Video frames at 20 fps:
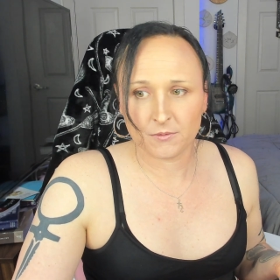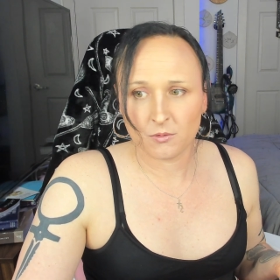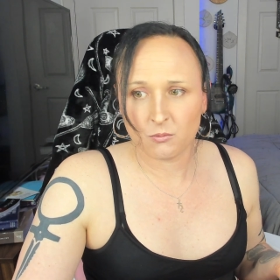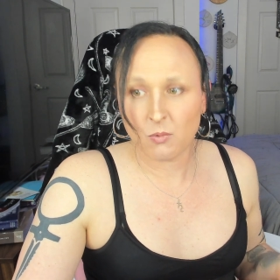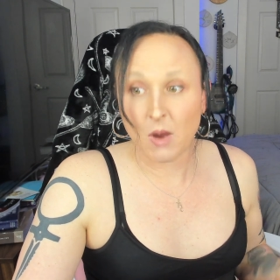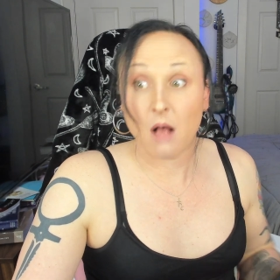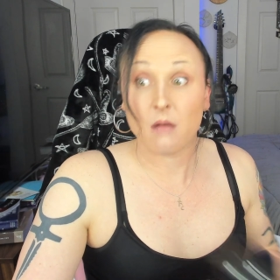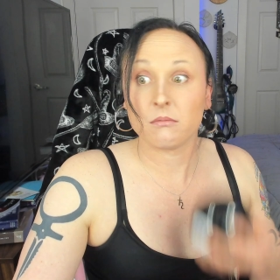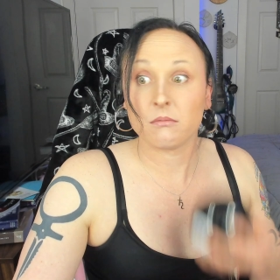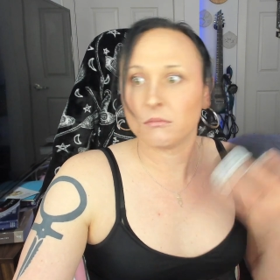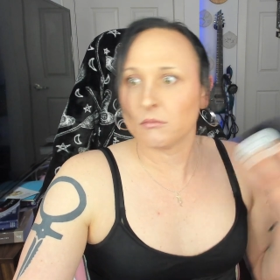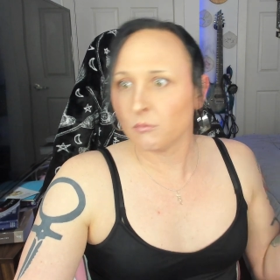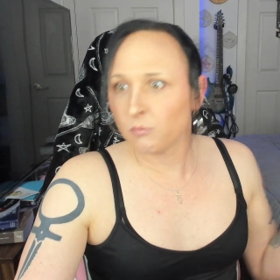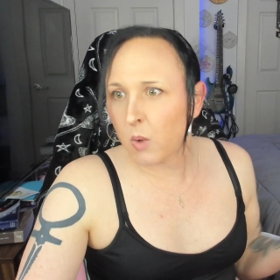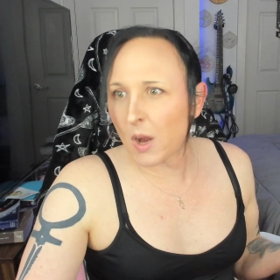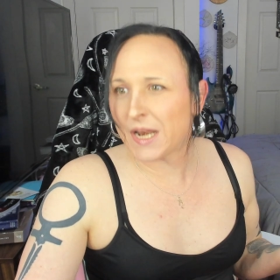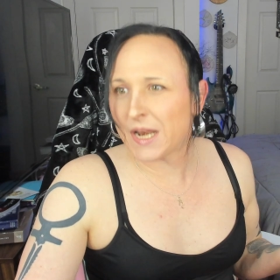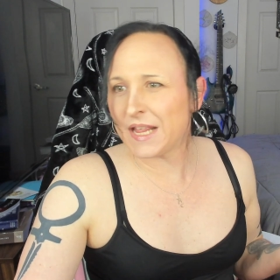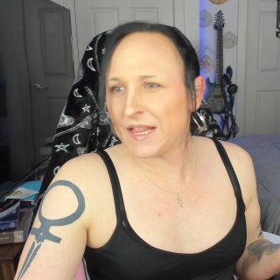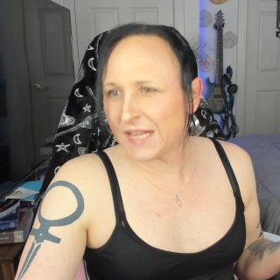Well,
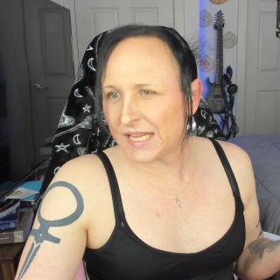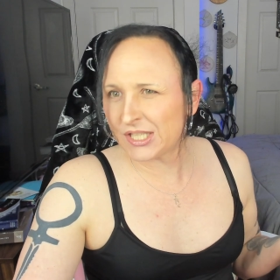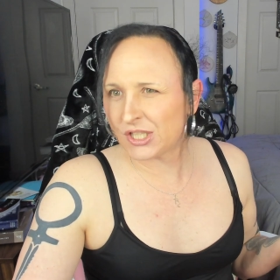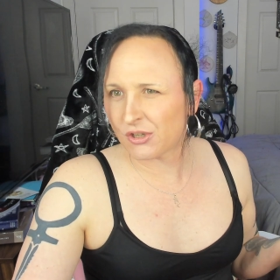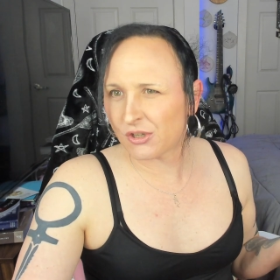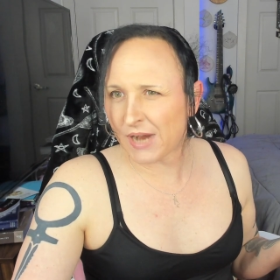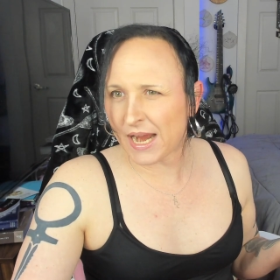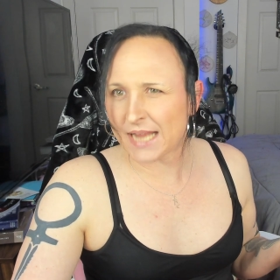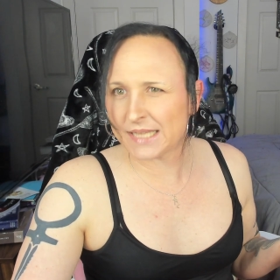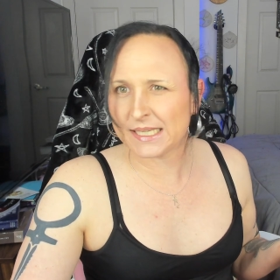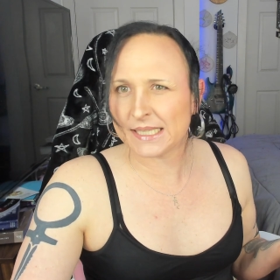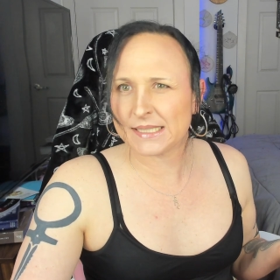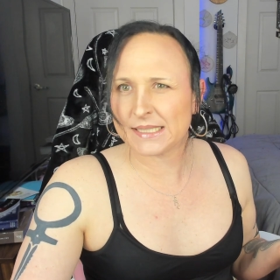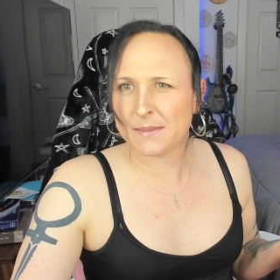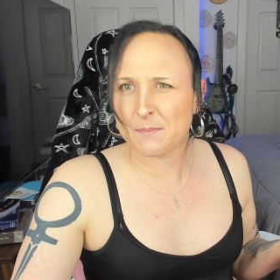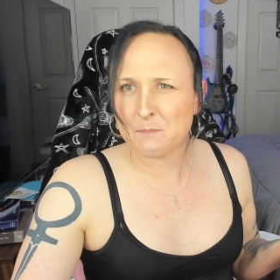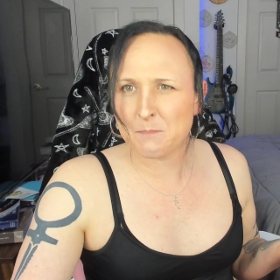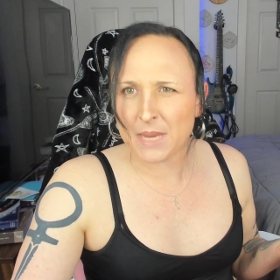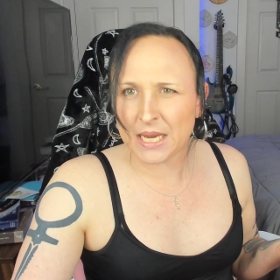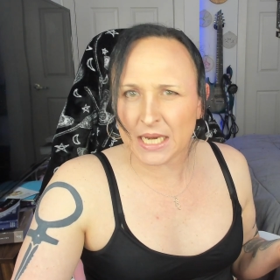what do these transits
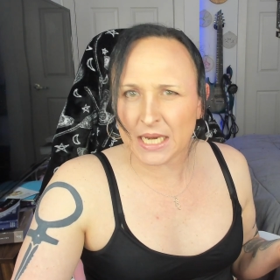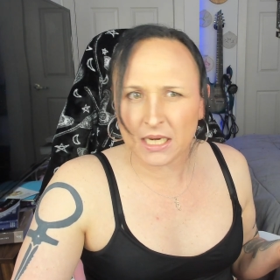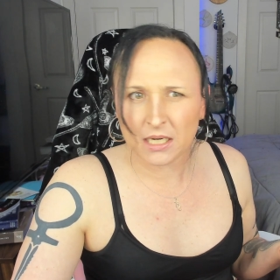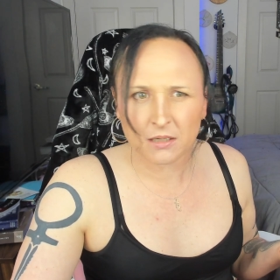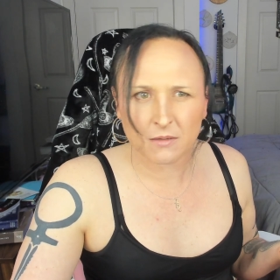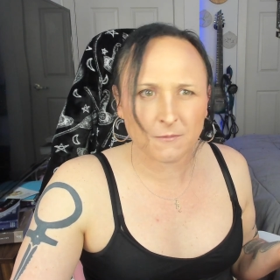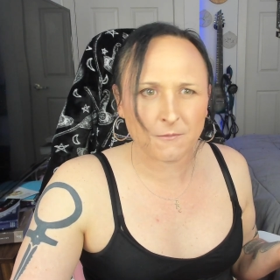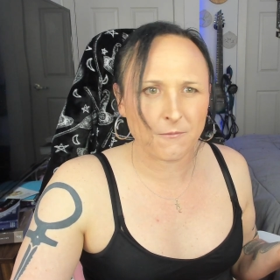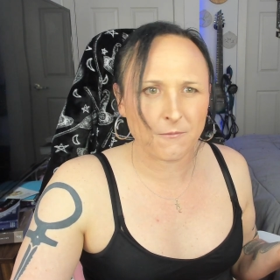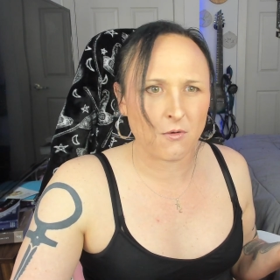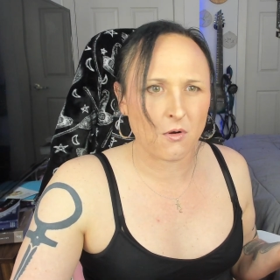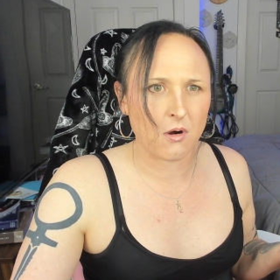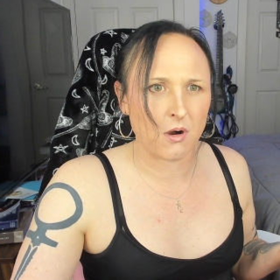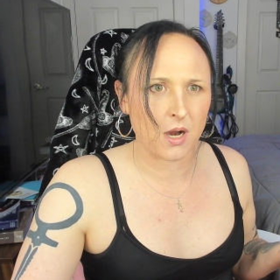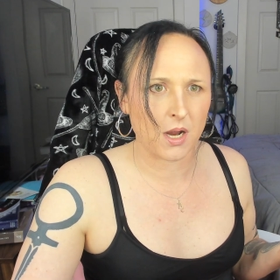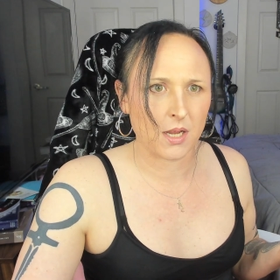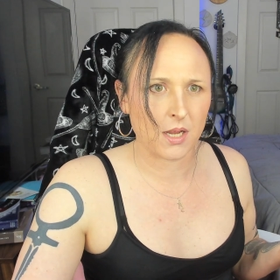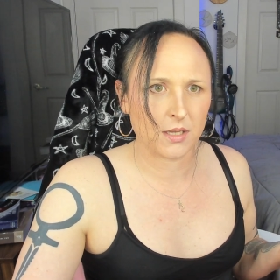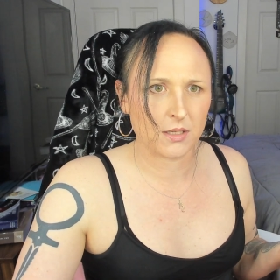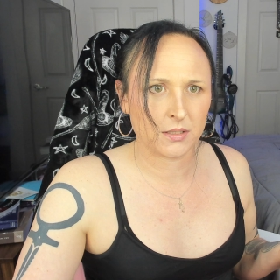mean for
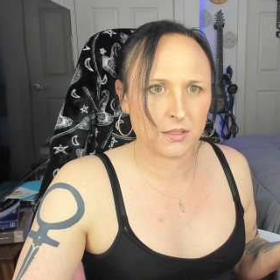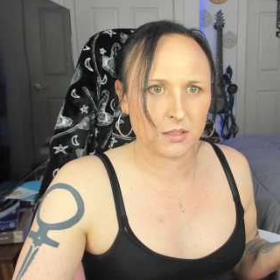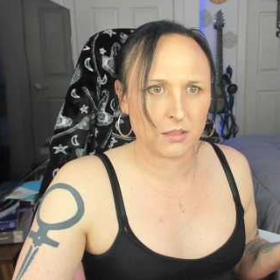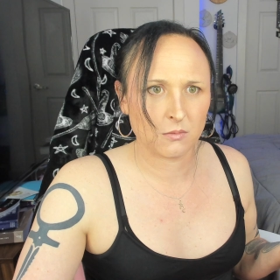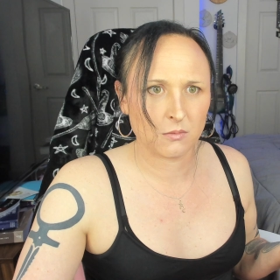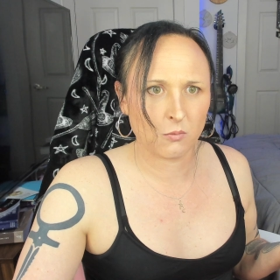us?